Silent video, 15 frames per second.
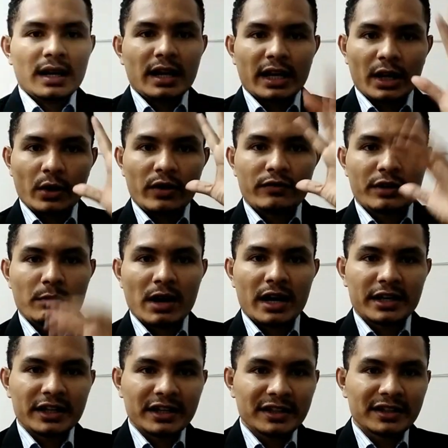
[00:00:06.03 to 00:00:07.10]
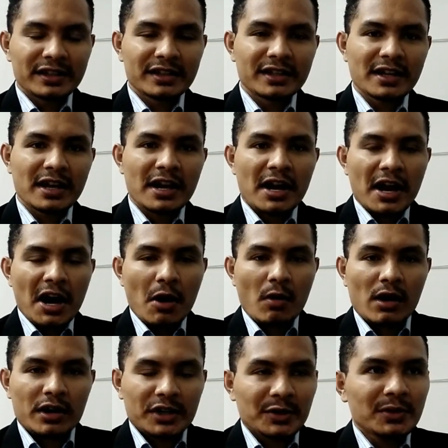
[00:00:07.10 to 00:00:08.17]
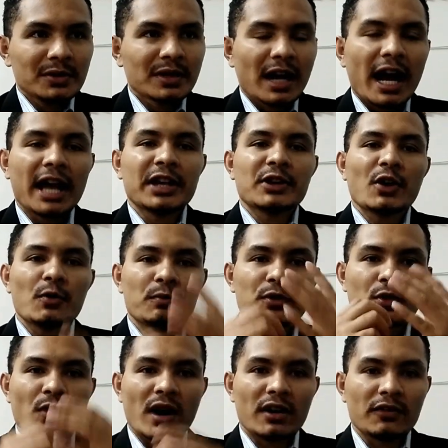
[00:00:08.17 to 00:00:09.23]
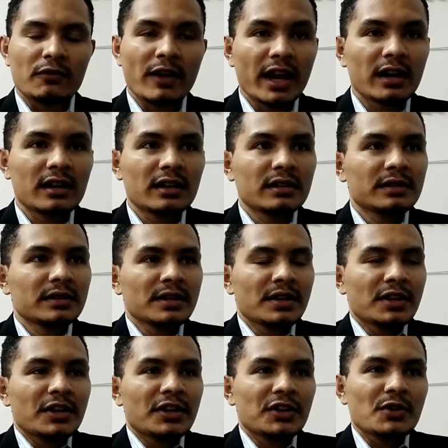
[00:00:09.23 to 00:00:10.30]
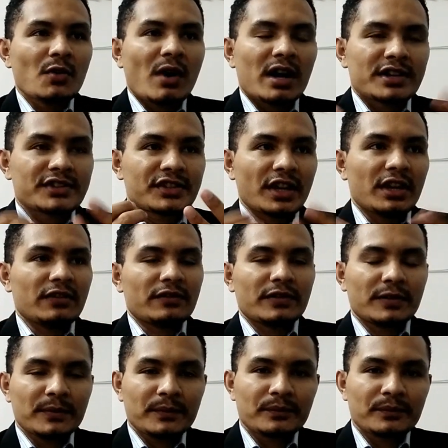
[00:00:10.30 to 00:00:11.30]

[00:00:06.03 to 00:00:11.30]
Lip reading: Hello, everybody. How are you? I hope you are well, you are safe.